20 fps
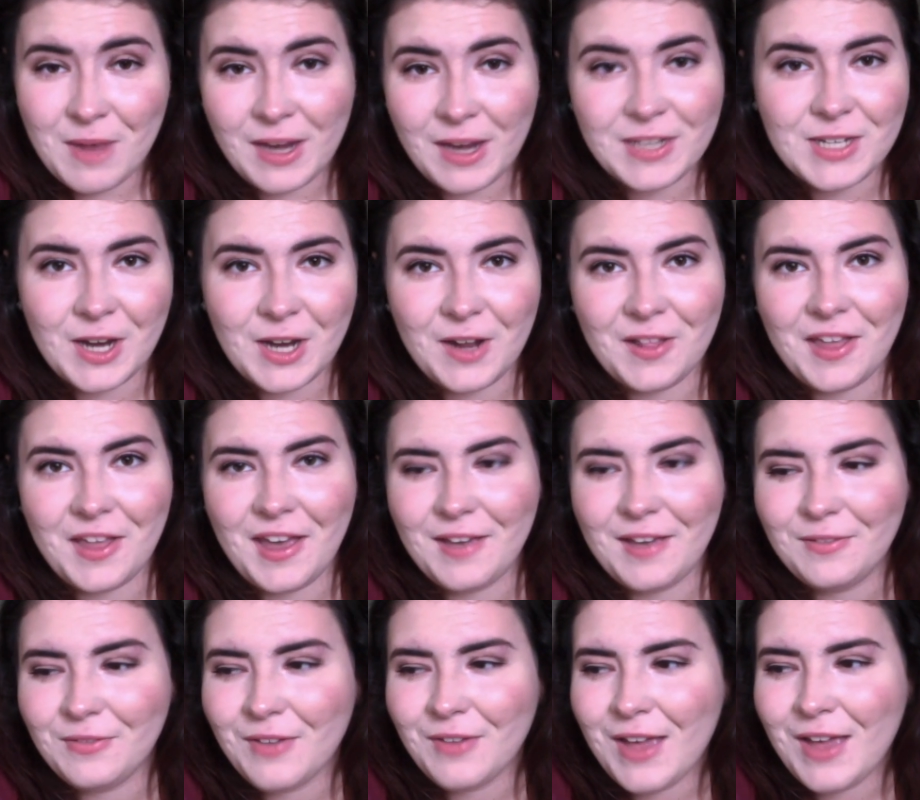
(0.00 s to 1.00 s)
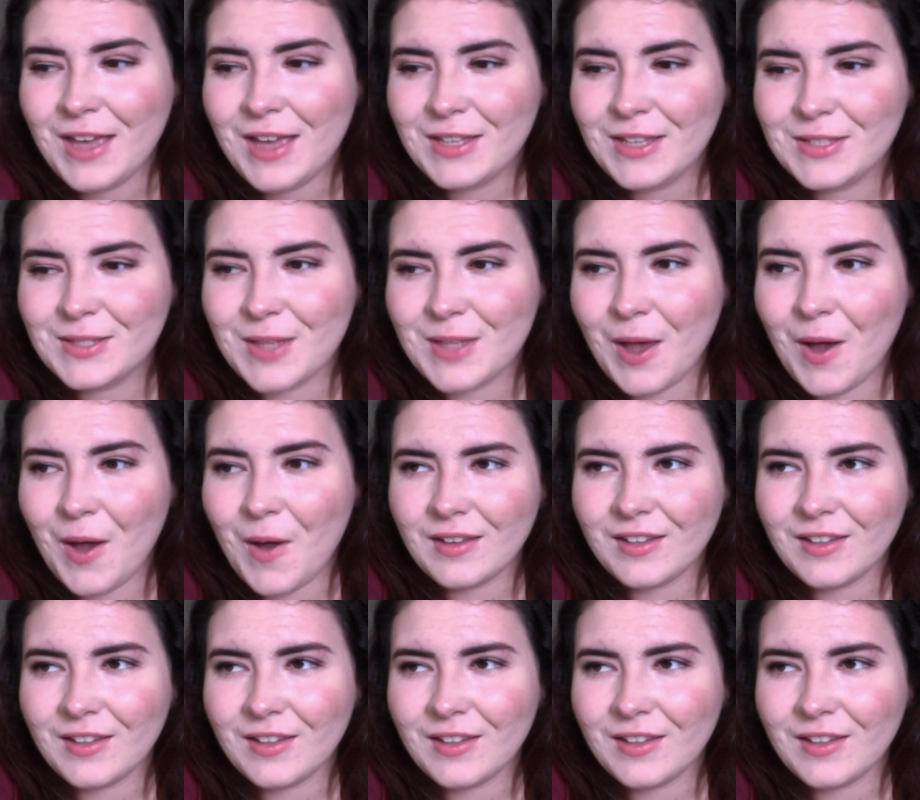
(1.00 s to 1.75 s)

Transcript: entire life. So,